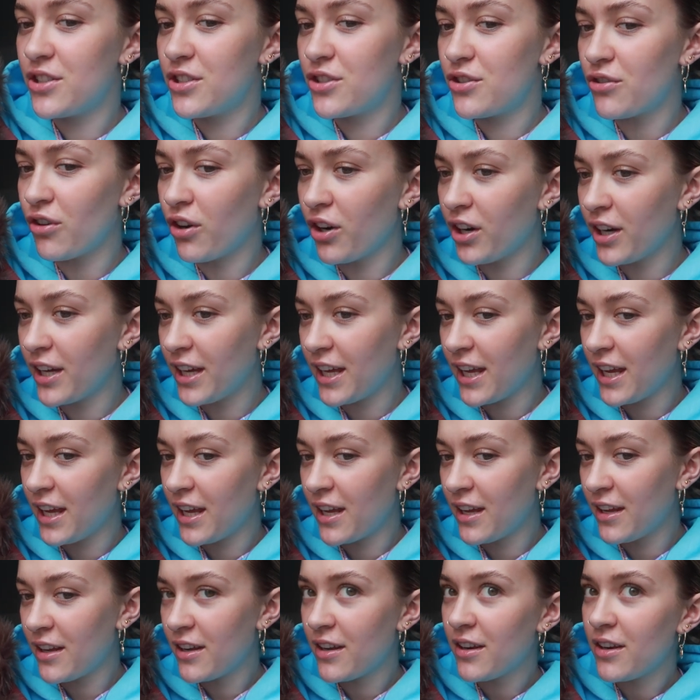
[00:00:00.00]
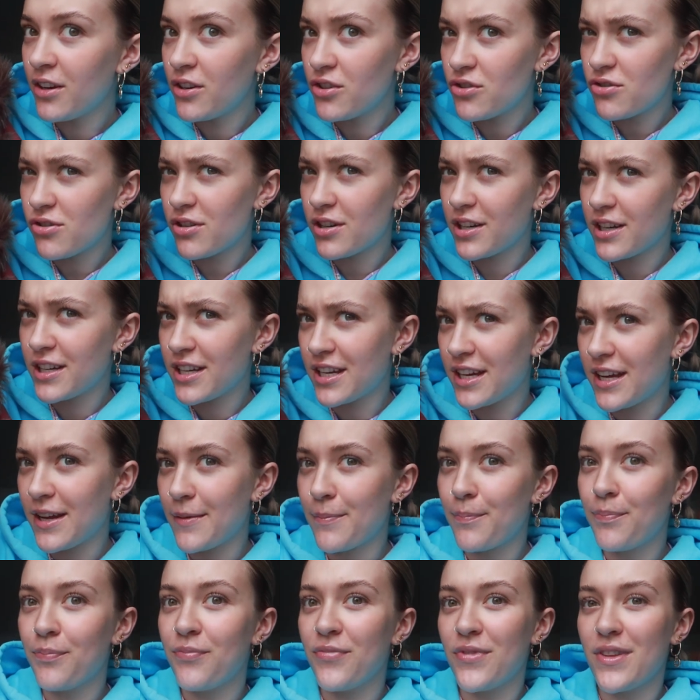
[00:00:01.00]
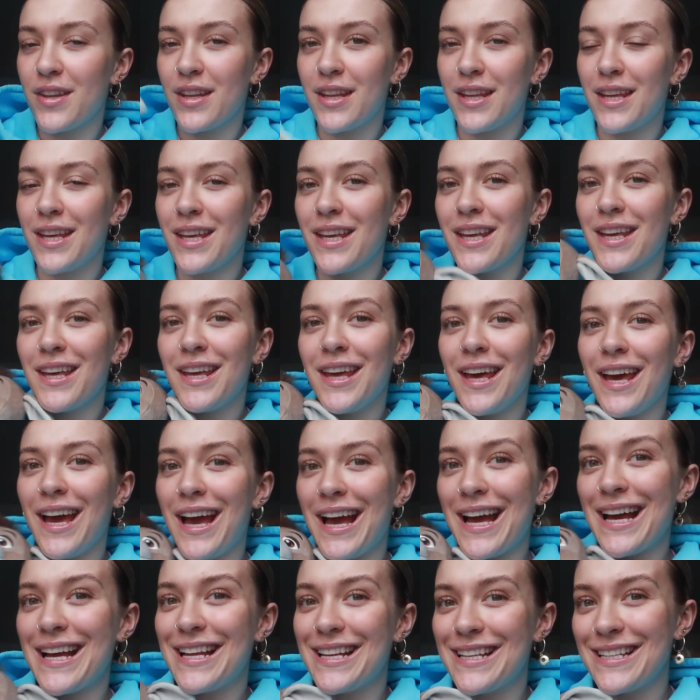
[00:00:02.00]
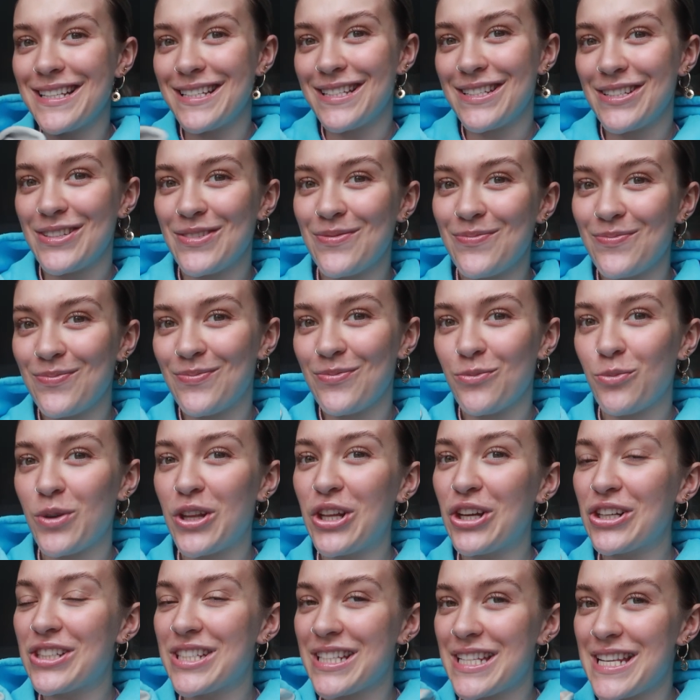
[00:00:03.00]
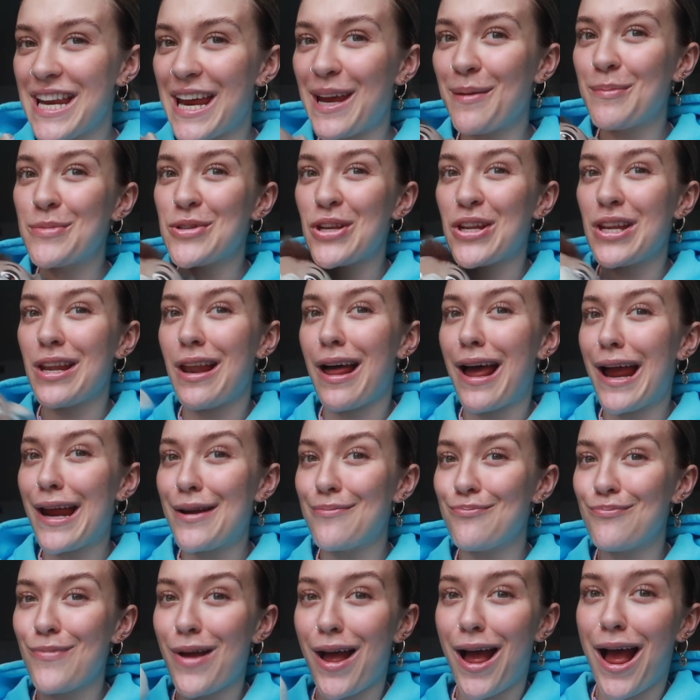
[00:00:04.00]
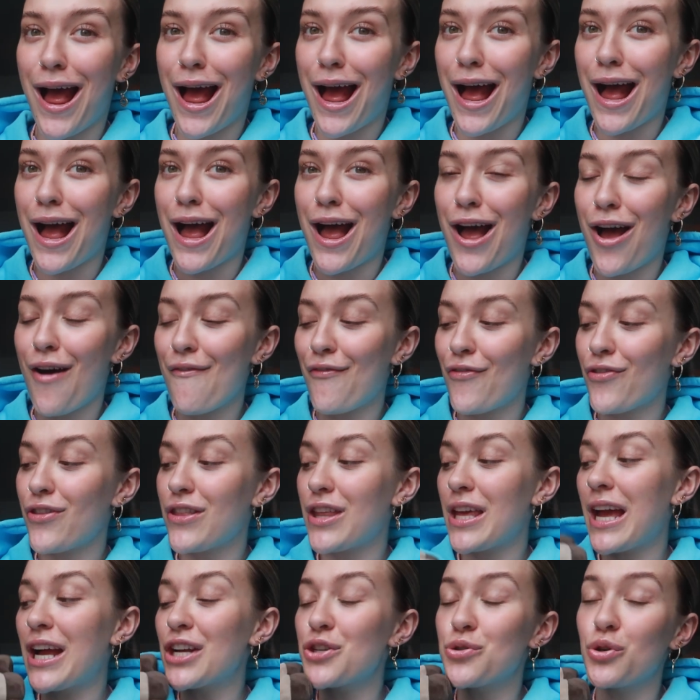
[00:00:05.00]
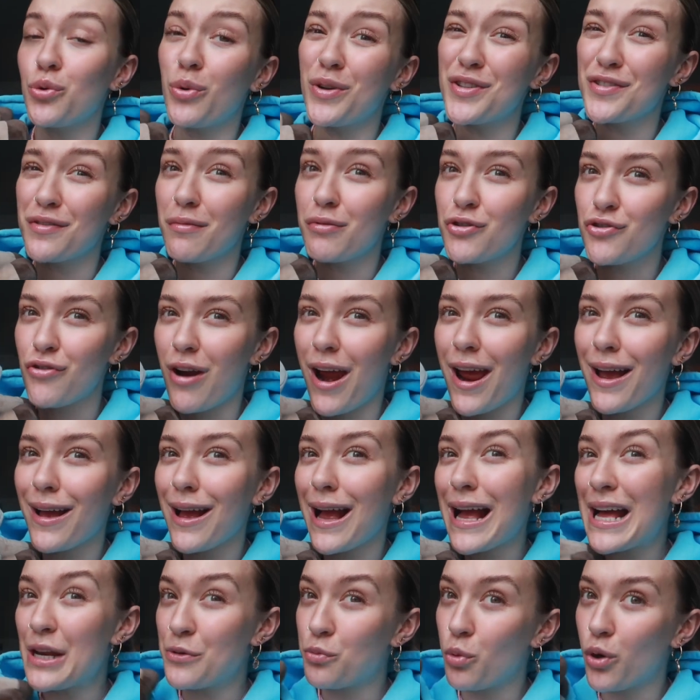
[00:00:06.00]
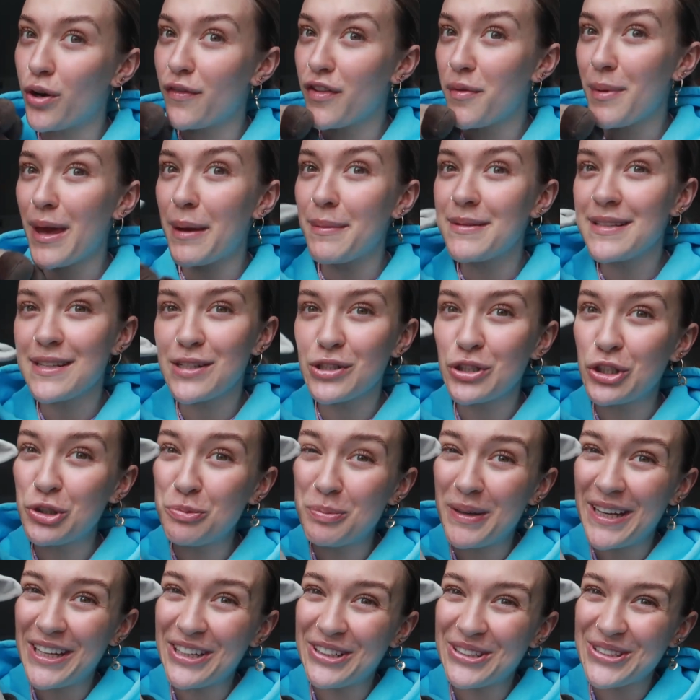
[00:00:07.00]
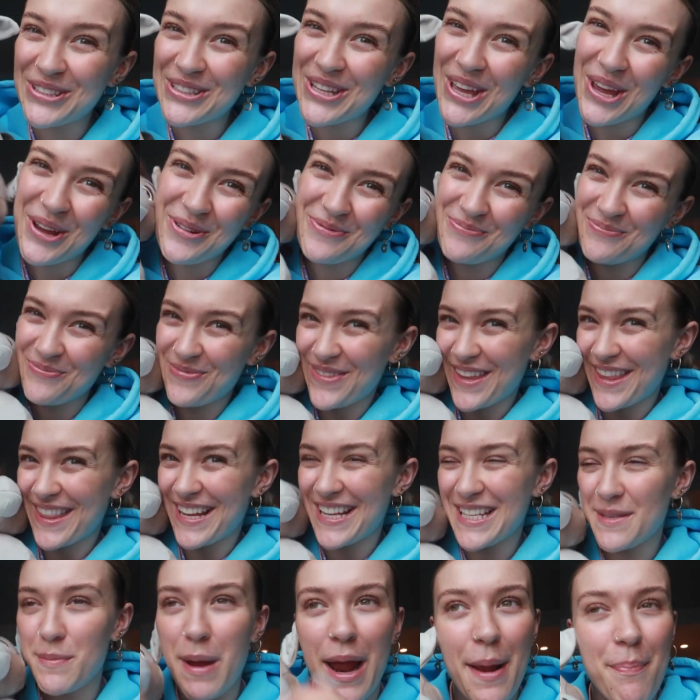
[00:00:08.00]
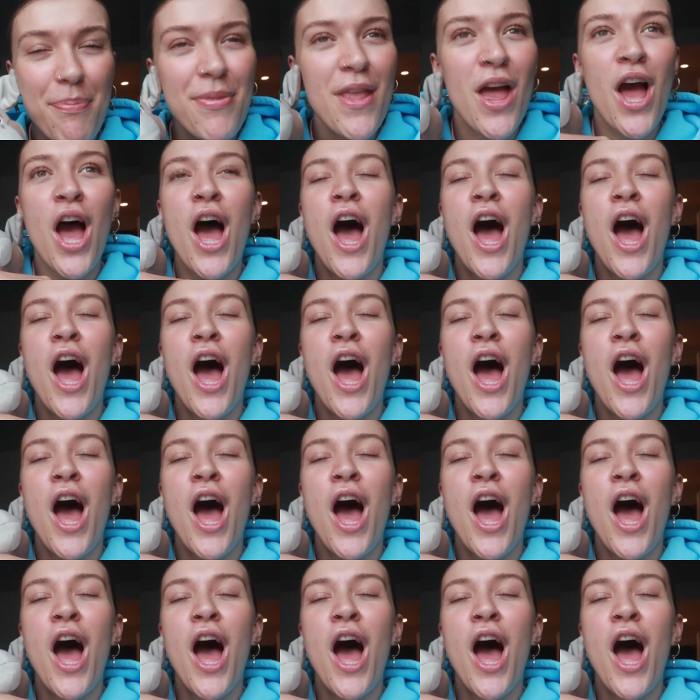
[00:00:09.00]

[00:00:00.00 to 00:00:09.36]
Drunky? Drunky. Drunky. And we looked at the names online. Uh, the actual ones from Shrek and one of the babies is called Peanut so that's mine.